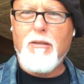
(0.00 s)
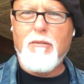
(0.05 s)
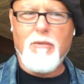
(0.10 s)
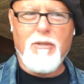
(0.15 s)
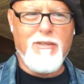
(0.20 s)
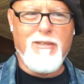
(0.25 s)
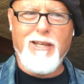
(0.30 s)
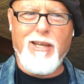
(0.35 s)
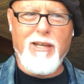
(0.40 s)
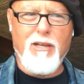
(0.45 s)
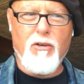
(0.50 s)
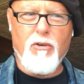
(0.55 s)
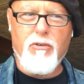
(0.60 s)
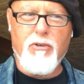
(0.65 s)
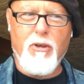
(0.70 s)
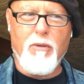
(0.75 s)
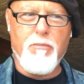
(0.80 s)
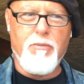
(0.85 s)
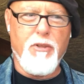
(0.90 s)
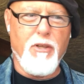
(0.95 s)
a day or
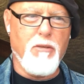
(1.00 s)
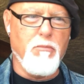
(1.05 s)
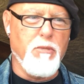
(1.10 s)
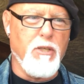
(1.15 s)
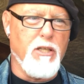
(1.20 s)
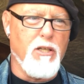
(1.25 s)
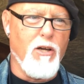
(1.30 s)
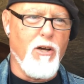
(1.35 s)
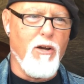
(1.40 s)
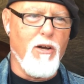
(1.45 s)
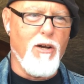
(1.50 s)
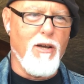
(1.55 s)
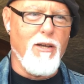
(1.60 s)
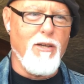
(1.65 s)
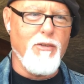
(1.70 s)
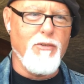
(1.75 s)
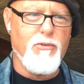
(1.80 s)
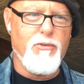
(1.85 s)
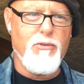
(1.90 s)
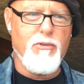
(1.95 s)
something,
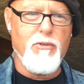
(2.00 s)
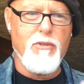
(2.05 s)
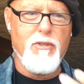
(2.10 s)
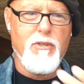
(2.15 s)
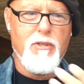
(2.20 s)
because